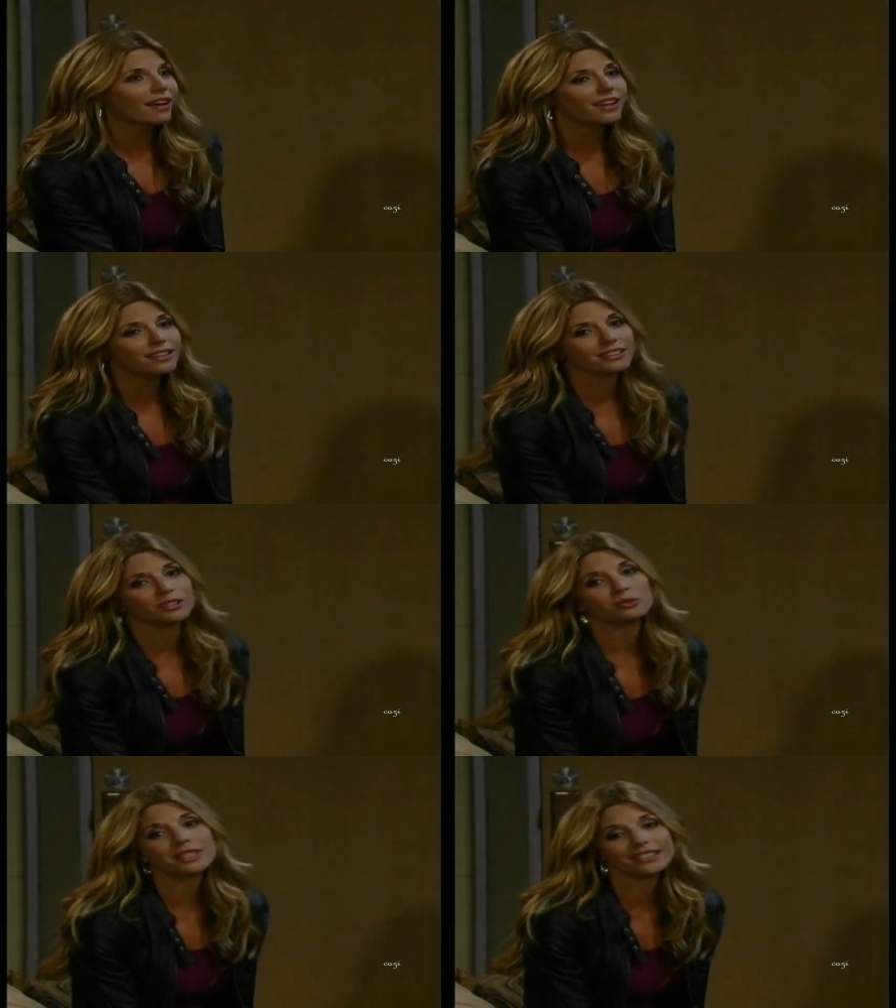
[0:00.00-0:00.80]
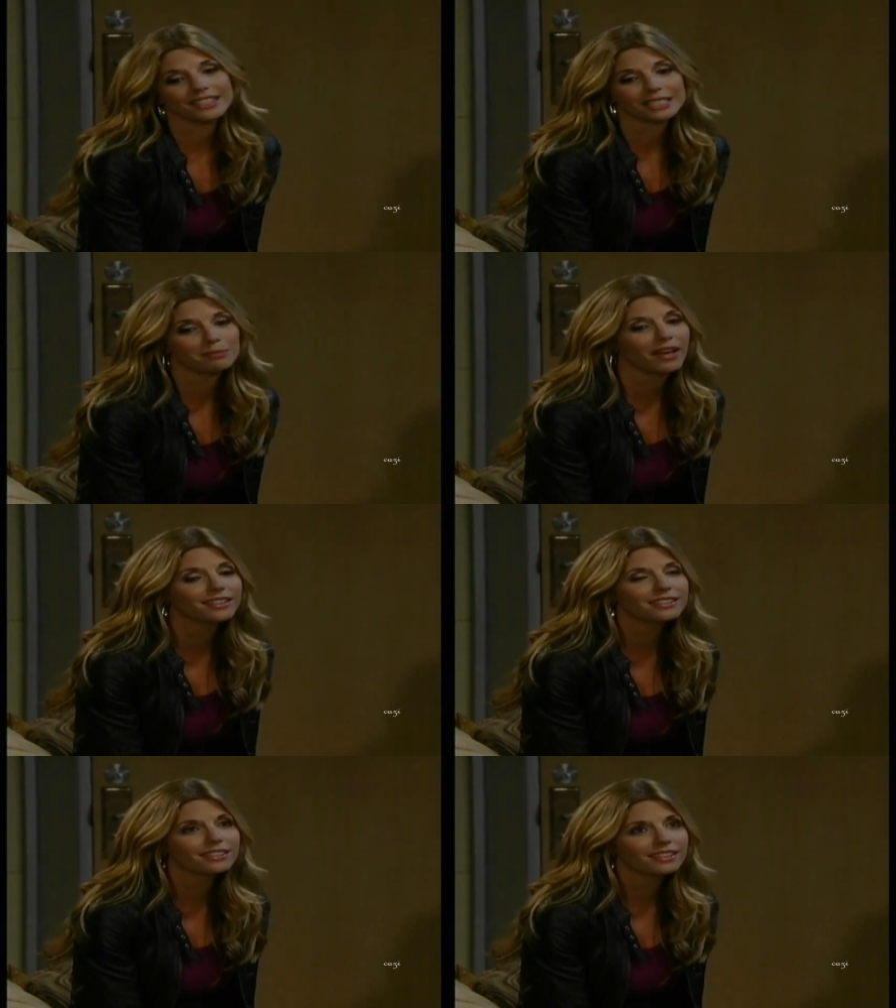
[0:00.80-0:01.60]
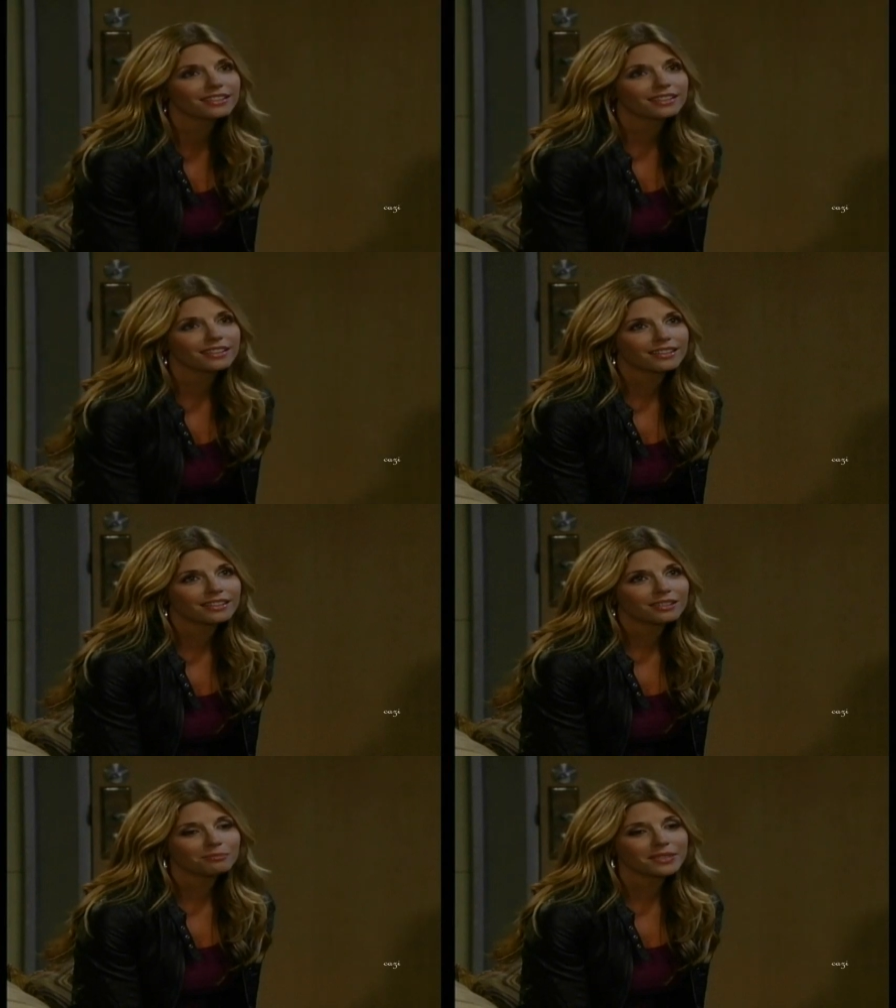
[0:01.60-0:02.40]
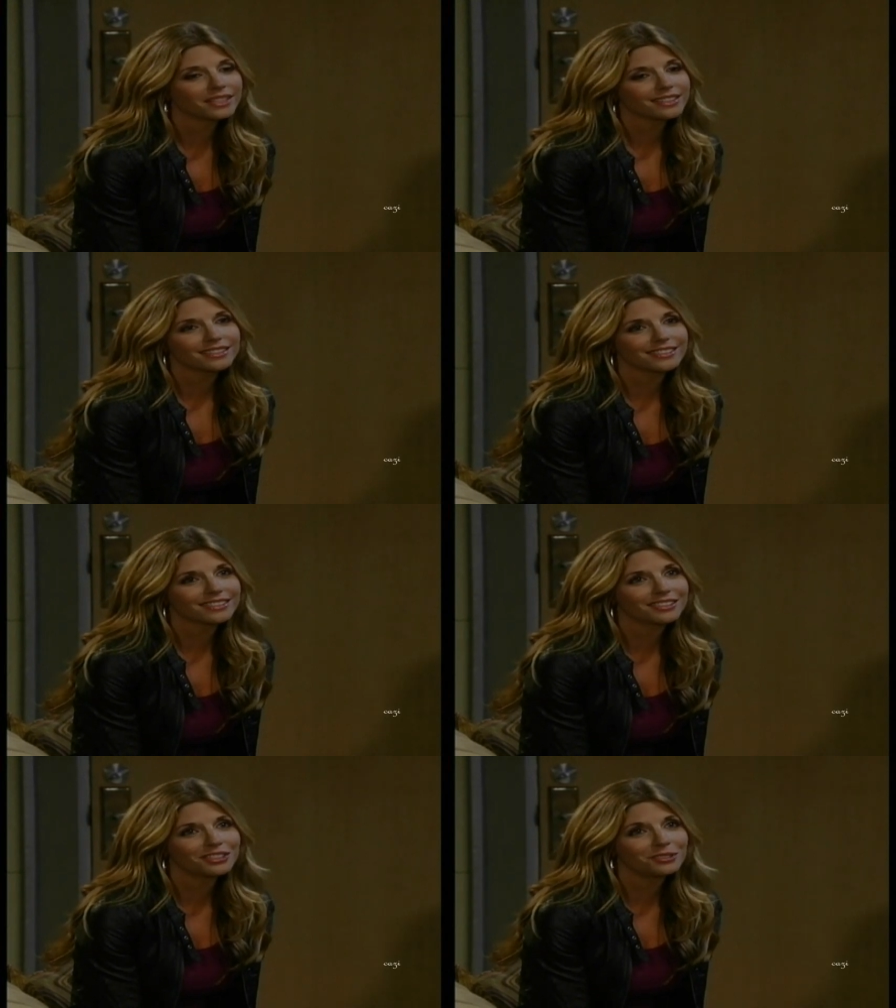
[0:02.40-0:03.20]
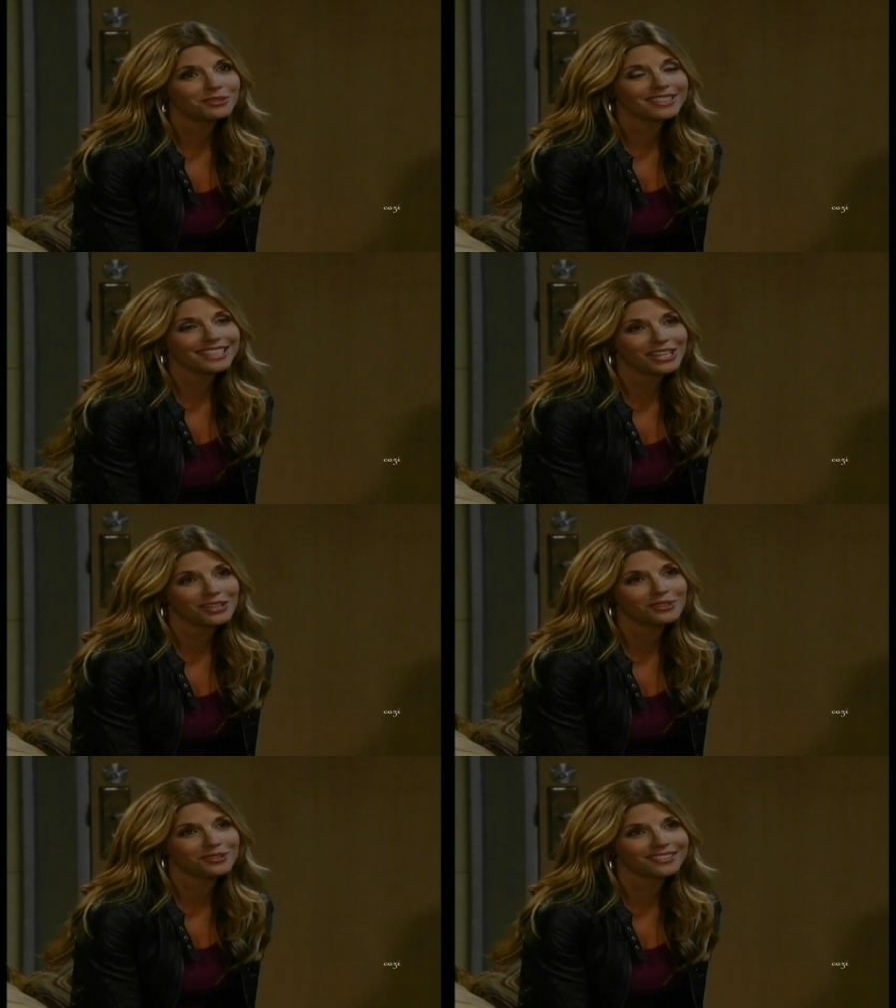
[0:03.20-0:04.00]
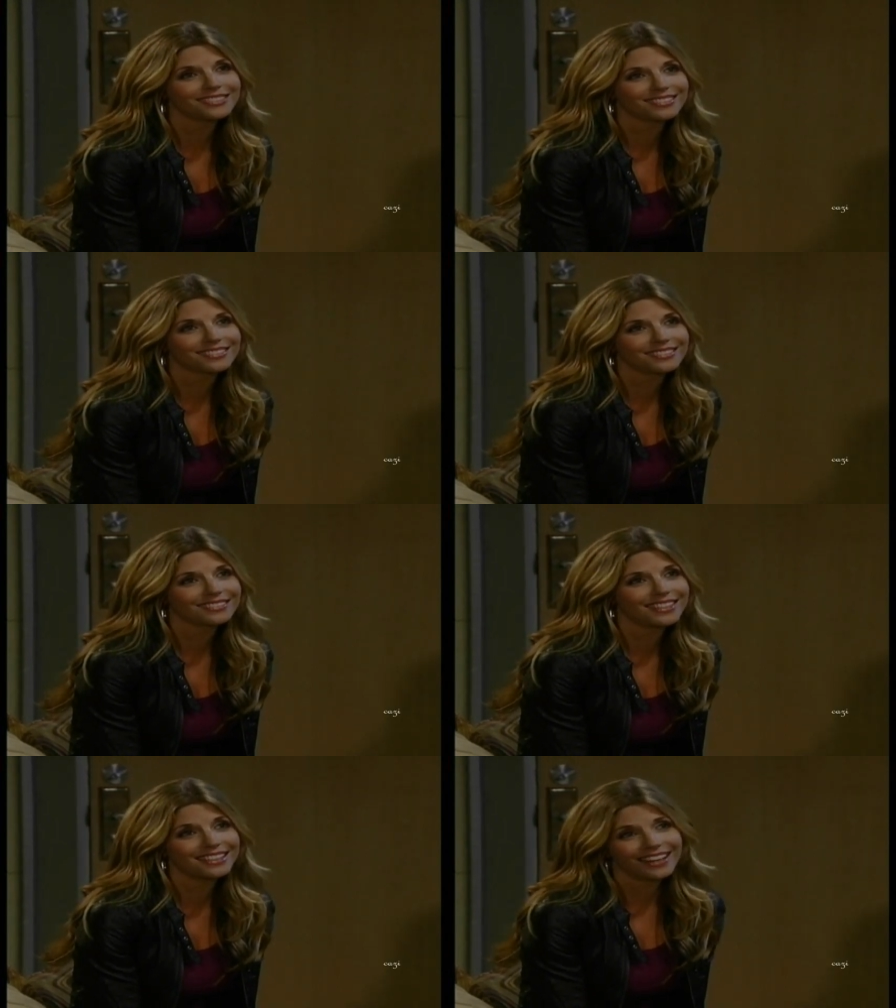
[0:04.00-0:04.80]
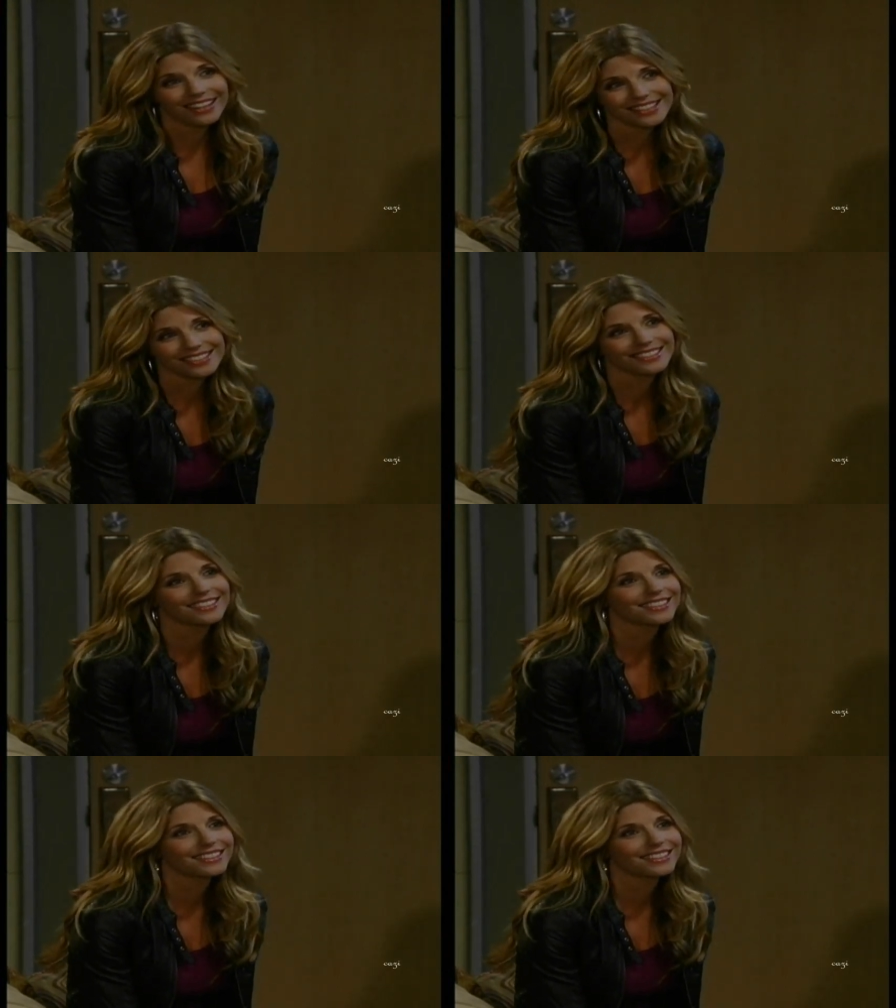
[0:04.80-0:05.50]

I didn't know what to expect. But you're really cute and nice.